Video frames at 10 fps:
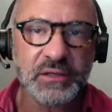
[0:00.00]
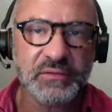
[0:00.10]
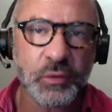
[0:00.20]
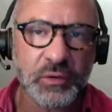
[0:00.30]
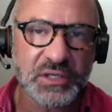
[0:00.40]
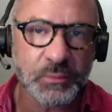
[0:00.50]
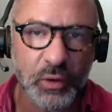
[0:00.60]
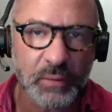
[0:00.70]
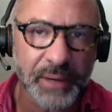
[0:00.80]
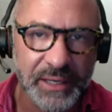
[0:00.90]
And of course, the
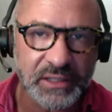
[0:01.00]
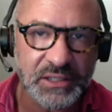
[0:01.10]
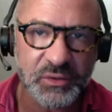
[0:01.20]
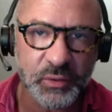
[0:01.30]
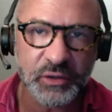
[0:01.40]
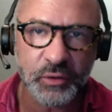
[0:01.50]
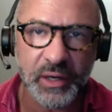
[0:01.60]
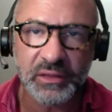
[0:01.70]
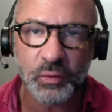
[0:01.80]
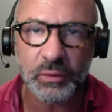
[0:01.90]
more abundance that we
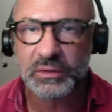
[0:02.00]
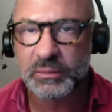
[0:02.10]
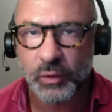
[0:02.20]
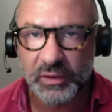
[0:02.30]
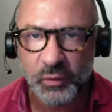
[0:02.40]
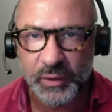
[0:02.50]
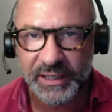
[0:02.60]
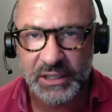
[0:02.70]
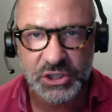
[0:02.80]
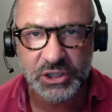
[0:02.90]
create in the world, the more that we
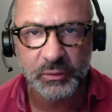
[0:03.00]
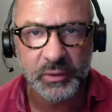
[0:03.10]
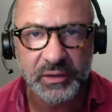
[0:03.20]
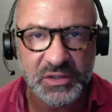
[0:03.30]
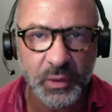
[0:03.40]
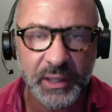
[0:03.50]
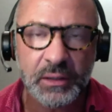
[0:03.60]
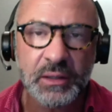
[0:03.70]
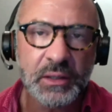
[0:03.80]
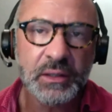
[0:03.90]
get to share with as
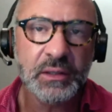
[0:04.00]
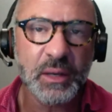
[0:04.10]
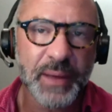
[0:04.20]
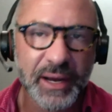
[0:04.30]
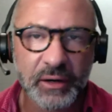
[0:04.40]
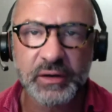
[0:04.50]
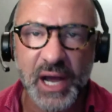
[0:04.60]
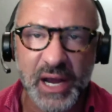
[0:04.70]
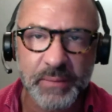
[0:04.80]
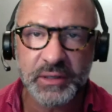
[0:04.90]
well. A
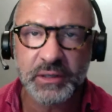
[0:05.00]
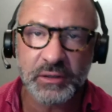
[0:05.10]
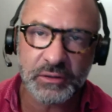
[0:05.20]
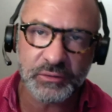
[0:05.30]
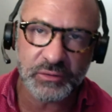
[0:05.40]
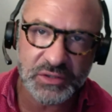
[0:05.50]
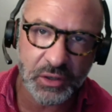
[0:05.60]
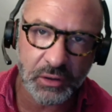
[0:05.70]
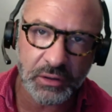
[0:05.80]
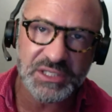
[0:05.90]
paradigm that includes
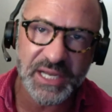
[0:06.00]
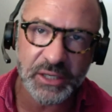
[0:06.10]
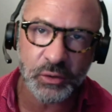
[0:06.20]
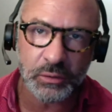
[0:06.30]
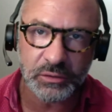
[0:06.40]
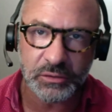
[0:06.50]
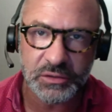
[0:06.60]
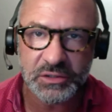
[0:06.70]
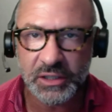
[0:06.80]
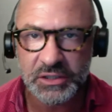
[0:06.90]
all
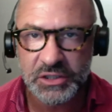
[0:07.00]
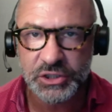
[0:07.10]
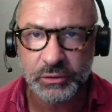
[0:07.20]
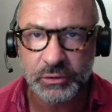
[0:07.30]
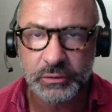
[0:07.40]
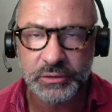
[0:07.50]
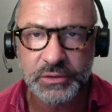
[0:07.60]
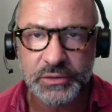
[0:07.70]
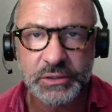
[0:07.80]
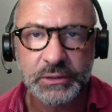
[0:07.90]
stakeholders, not just
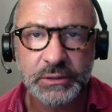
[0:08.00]
shareholders.